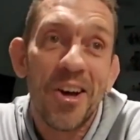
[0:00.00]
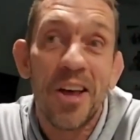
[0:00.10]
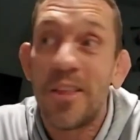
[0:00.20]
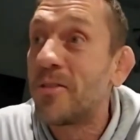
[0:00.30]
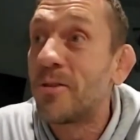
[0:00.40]

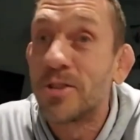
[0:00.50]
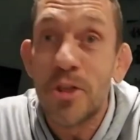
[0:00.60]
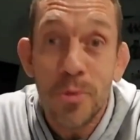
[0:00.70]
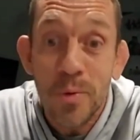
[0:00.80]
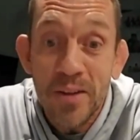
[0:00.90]
And
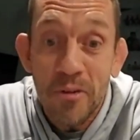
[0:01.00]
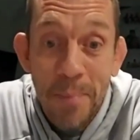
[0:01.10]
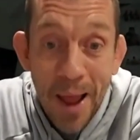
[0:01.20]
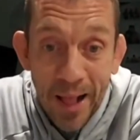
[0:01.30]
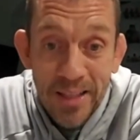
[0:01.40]
there's 3 different
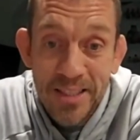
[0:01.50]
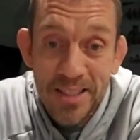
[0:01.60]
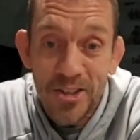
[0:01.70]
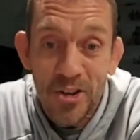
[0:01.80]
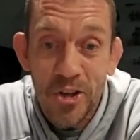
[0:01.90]
mats,
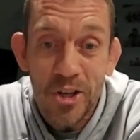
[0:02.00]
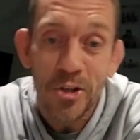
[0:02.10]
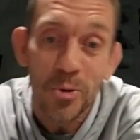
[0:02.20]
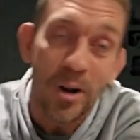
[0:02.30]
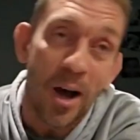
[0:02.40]
that you can
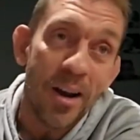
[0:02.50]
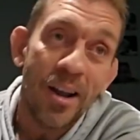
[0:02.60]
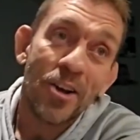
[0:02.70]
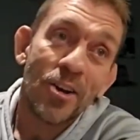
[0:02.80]
do it on.